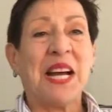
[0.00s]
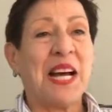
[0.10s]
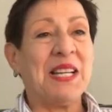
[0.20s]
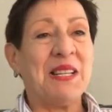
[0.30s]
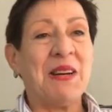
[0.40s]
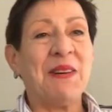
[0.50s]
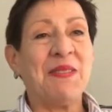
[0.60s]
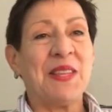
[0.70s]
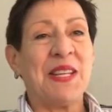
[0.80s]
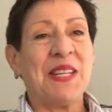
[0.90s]
I
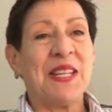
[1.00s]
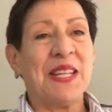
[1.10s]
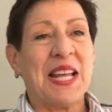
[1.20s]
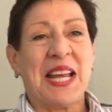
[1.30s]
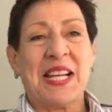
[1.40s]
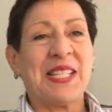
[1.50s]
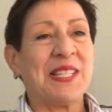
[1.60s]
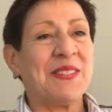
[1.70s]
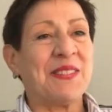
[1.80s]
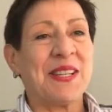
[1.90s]
know that I
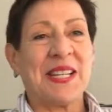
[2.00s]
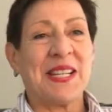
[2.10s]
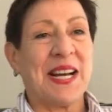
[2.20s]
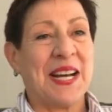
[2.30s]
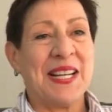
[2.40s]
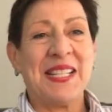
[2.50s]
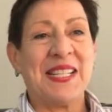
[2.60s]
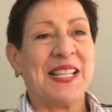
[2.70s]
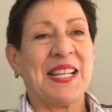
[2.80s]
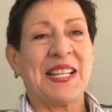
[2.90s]
still get guys
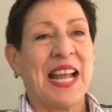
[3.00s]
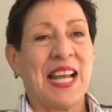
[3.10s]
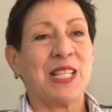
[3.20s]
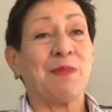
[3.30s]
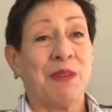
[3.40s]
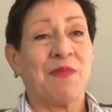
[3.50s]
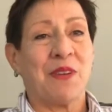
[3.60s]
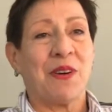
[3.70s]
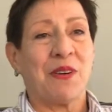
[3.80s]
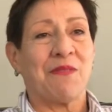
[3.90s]
that ask me
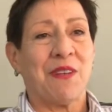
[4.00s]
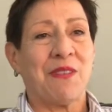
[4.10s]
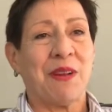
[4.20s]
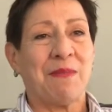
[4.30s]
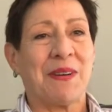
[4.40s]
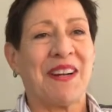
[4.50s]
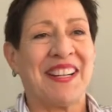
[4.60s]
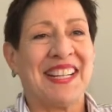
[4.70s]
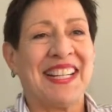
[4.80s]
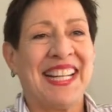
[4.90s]
for her phone number.
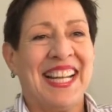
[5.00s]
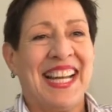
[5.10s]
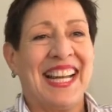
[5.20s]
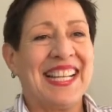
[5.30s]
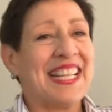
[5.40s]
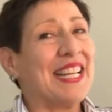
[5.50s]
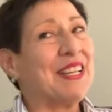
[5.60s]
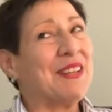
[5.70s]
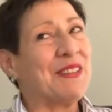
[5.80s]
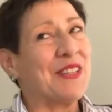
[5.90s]
And I say,
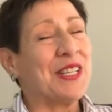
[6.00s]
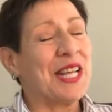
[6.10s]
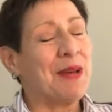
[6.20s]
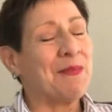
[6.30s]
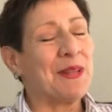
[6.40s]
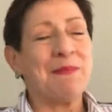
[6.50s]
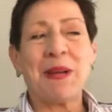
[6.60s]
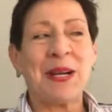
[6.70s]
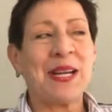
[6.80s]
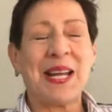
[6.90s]
she's happily
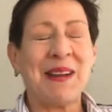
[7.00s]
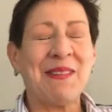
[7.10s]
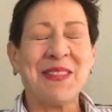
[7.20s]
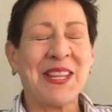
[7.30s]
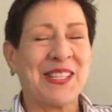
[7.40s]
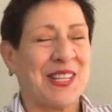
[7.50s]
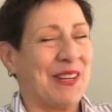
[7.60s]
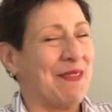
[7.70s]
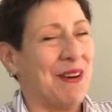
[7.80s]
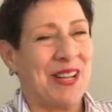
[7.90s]
married. I don't think
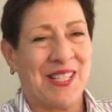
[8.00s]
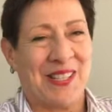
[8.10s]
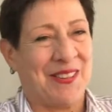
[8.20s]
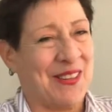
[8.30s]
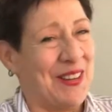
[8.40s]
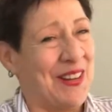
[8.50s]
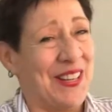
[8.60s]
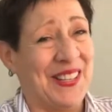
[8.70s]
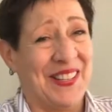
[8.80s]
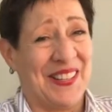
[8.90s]
she wants you
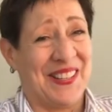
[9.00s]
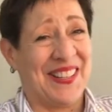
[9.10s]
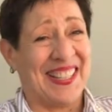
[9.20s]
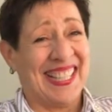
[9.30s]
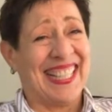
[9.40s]
calling her.